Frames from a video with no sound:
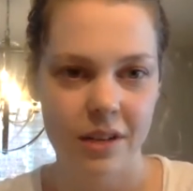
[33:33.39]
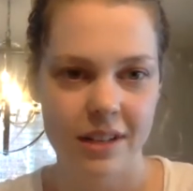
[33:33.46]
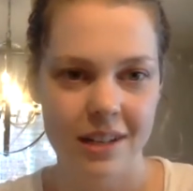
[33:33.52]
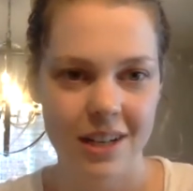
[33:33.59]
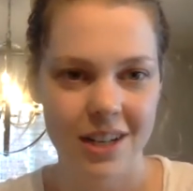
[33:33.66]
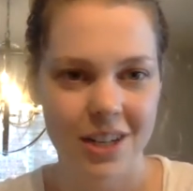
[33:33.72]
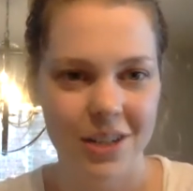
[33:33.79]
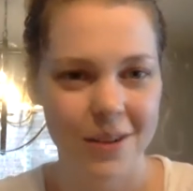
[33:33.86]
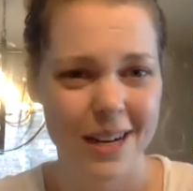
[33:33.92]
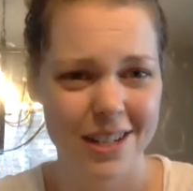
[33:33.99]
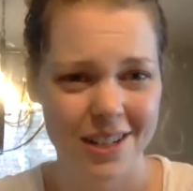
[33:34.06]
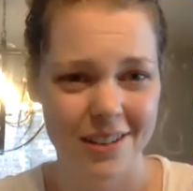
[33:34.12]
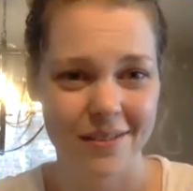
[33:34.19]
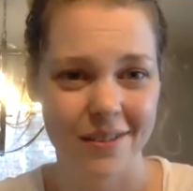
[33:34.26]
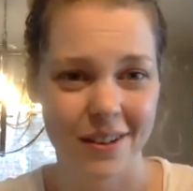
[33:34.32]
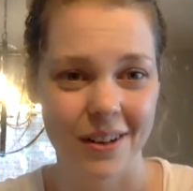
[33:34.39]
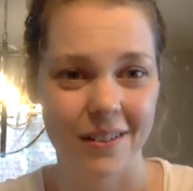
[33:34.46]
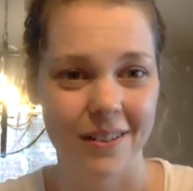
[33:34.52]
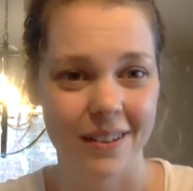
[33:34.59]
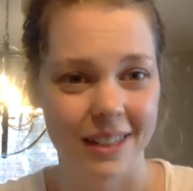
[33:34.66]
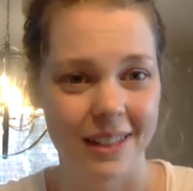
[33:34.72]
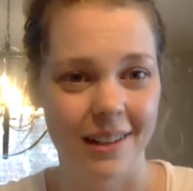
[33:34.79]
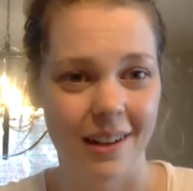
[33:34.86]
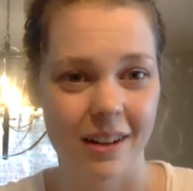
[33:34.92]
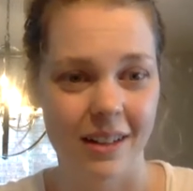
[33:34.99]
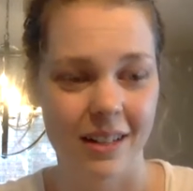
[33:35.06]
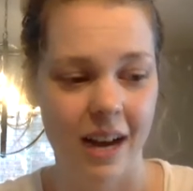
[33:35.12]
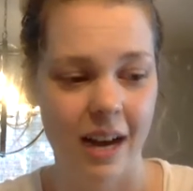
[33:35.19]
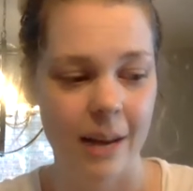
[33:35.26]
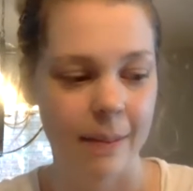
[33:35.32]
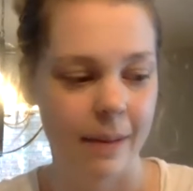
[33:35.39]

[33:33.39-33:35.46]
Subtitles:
situation for a really long time,